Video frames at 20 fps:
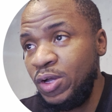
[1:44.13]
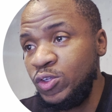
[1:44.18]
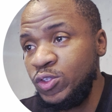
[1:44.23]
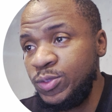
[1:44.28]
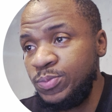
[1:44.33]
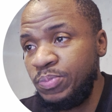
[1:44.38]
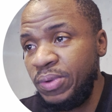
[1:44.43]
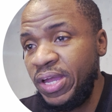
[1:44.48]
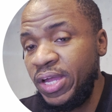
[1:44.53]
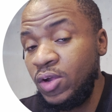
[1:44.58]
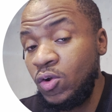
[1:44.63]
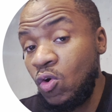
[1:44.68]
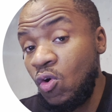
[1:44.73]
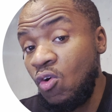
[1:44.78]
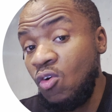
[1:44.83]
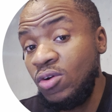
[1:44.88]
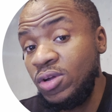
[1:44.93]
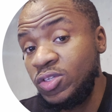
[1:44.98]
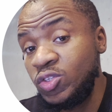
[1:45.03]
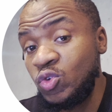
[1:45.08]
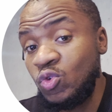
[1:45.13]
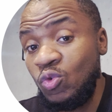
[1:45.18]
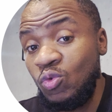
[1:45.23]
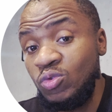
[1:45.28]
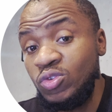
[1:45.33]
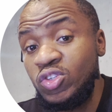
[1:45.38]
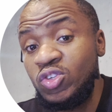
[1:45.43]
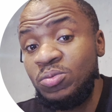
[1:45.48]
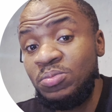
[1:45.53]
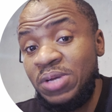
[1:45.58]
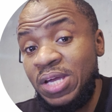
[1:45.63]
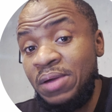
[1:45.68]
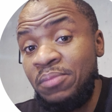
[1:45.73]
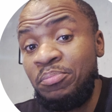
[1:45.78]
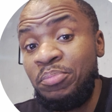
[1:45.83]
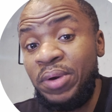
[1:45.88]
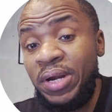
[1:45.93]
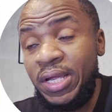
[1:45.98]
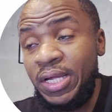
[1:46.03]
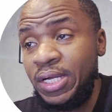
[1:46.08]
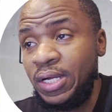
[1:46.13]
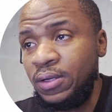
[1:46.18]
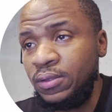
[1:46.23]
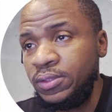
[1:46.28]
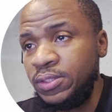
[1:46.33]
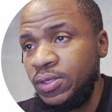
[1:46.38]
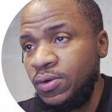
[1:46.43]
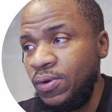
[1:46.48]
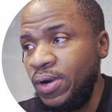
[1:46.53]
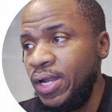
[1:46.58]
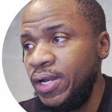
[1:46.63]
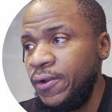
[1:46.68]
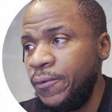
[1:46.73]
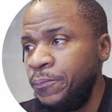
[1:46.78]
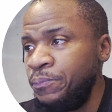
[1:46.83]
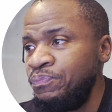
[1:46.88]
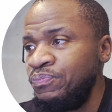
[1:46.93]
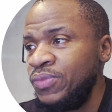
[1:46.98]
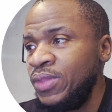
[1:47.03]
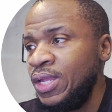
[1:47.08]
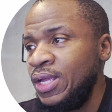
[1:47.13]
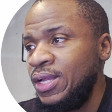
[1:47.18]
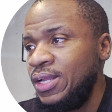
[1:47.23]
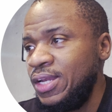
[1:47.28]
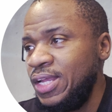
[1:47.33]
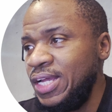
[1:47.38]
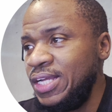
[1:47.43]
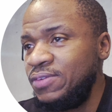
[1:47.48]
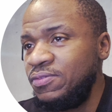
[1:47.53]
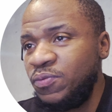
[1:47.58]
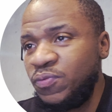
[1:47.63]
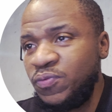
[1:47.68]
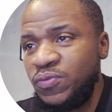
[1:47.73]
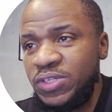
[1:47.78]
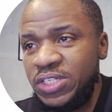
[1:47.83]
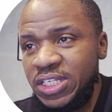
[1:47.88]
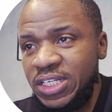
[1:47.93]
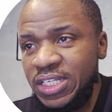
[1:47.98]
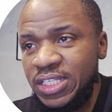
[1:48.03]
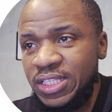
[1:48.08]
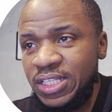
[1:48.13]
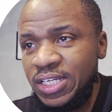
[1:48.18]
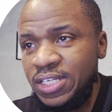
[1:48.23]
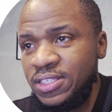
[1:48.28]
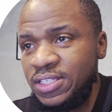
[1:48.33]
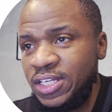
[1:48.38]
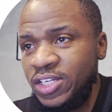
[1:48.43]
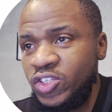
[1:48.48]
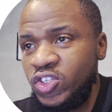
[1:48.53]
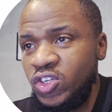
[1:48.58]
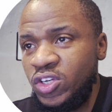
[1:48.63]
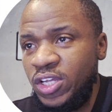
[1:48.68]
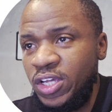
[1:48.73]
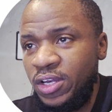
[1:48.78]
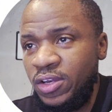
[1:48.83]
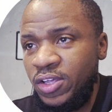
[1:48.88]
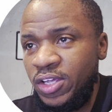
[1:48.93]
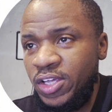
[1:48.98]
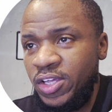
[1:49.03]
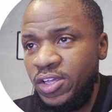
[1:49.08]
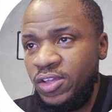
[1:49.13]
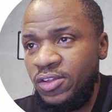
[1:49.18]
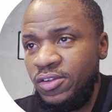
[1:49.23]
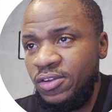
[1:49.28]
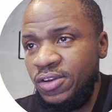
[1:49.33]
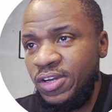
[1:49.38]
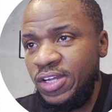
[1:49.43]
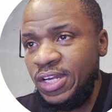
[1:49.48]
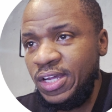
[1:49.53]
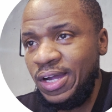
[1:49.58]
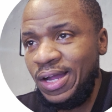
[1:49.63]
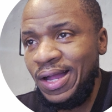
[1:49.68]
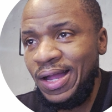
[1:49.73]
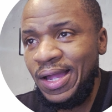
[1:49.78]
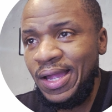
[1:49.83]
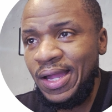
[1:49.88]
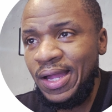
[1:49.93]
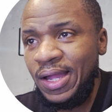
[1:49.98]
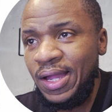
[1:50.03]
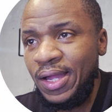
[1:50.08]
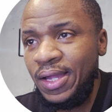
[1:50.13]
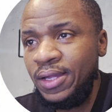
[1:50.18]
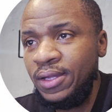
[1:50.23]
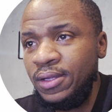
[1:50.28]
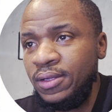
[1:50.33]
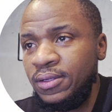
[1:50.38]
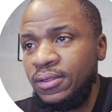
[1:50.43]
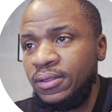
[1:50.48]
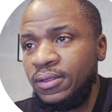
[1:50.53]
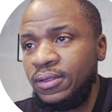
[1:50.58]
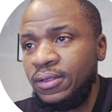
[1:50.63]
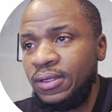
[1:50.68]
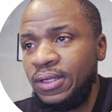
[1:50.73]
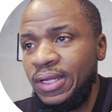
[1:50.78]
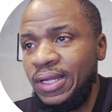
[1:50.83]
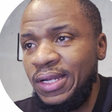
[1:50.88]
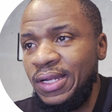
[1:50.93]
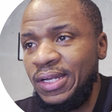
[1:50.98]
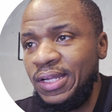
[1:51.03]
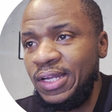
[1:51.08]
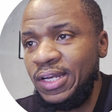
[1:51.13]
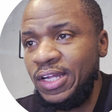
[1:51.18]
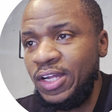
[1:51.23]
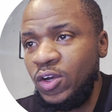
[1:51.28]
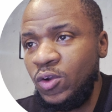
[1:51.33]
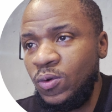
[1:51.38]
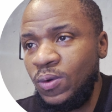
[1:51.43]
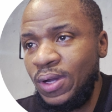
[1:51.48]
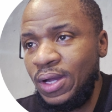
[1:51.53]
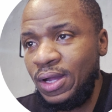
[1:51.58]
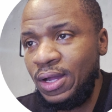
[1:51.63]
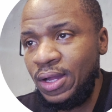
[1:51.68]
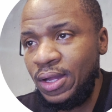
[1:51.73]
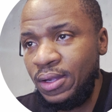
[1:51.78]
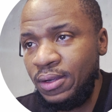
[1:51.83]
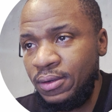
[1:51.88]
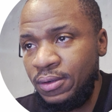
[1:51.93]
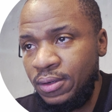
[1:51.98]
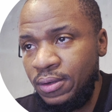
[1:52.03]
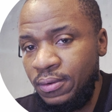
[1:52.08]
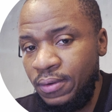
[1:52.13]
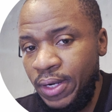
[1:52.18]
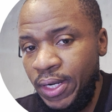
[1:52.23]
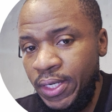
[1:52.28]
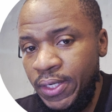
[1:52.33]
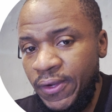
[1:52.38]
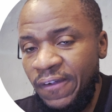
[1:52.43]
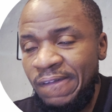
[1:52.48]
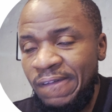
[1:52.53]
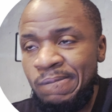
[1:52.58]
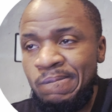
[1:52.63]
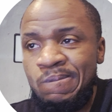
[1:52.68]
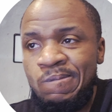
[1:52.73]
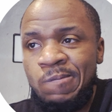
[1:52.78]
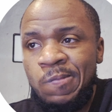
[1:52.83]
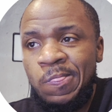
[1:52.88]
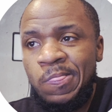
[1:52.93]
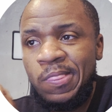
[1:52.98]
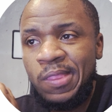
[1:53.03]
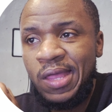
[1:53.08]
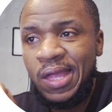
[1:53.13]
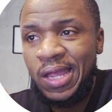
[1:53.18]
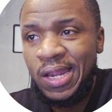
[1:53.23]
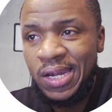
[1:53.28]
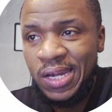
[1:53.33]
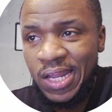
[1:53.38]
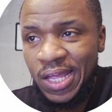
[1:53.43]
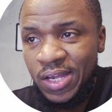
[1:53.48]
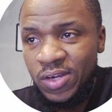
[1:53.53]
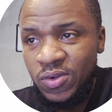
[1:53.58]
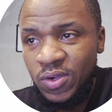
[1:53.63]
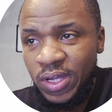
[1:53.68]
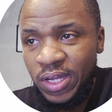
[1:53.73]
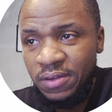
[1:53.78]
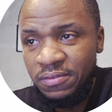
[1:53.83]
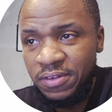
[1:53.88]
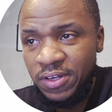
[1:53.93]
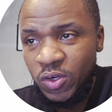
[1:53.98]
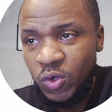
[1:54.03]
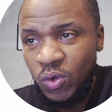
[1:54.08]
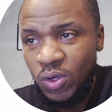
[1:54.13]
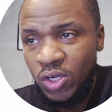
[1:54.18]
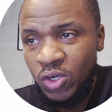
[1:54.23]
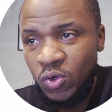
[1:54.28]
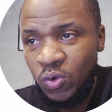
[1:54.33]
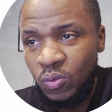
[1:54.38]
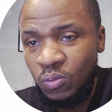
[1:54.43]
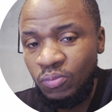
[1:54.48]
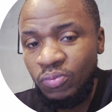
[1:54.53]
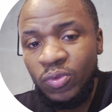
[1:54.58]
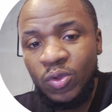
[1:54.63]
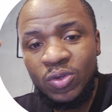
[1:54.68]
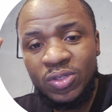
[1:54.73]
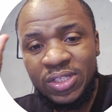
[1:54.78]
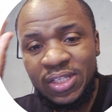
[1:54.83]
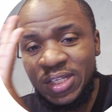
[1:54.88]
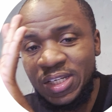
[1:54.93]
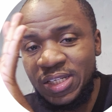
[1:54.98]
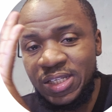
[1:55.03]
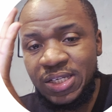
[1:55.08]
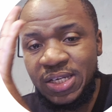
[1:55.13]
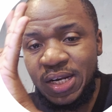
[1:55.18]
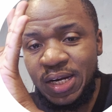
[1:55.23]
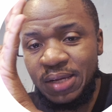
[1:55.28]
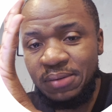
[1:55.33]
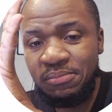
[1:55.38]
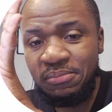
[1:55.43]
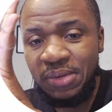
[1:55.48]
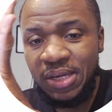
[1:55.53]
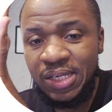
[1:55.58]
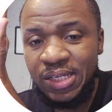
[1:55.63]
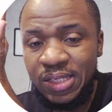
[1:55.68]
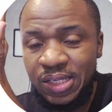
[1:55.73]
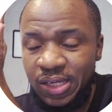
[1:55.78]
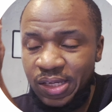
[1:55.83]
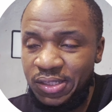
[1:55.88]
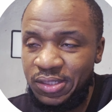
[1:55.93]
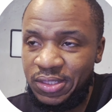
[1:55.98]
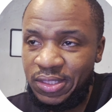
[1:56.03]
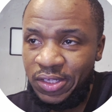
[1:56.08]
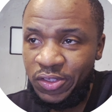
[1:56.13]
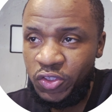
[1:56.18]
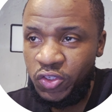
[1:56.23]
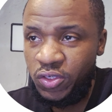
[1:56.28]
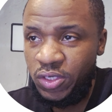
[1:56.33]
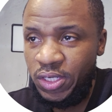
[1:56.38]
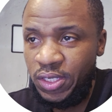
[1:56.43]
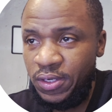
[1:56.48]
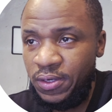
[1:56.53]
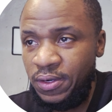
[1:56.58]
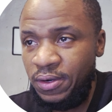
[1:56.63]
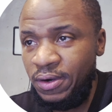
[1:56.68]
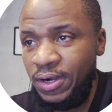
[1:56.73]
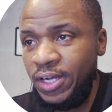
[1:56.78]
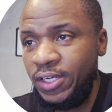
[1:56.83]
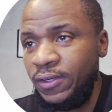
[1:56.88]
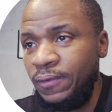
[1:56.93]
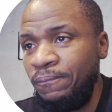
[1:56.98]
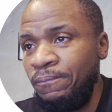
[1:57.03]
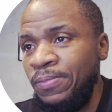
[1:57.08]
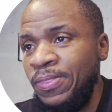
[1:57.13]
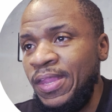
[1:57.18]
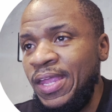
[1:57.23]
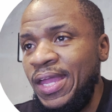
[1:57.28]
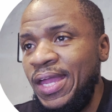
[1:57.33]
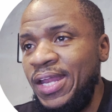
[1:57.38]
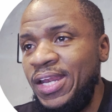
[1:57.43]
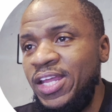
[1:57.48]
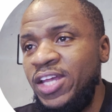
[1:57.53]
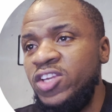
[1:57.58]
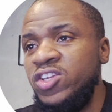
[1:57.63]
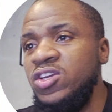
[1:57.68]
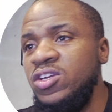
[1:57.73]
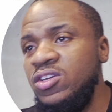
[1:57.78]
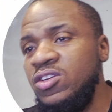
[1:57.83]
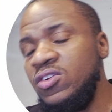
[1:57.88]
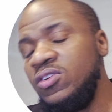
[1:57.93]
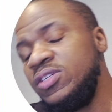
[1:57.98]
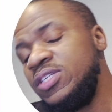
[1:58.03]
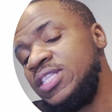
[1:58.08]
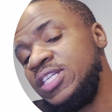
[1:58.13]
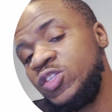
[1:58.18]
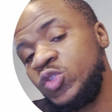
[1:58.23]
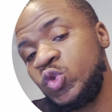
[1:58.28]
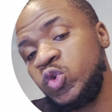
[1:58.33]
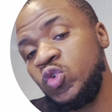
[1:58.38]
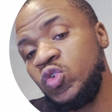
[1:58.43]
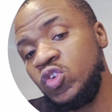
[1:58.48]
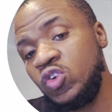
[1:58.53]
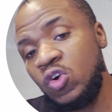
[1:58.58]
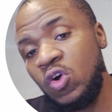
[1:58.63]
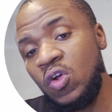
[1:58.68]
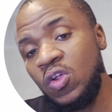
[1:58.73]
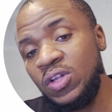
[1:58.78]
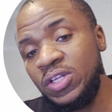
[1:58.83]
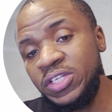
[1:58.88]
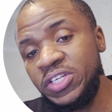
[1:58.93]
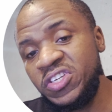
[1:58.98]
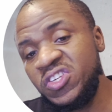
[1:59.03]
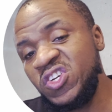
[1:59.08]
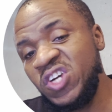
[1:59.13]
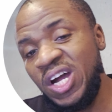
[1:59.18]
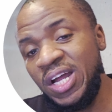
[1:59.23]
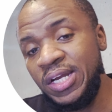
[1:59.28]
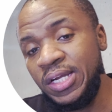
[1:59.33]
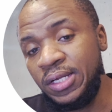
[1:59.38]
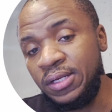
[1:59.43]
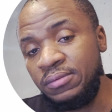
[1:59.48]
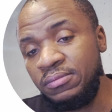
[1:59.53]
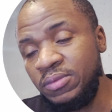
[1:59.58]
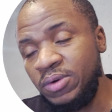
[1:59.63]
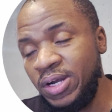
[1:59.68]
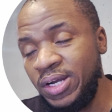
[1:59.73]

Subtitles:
back or it's going to be a breakout, right? There are three things that you need. You need a higher high and then a lower high, right? And then you have a lower low. Those are the three main things that you need, right? And then you use the tool called the channel, right?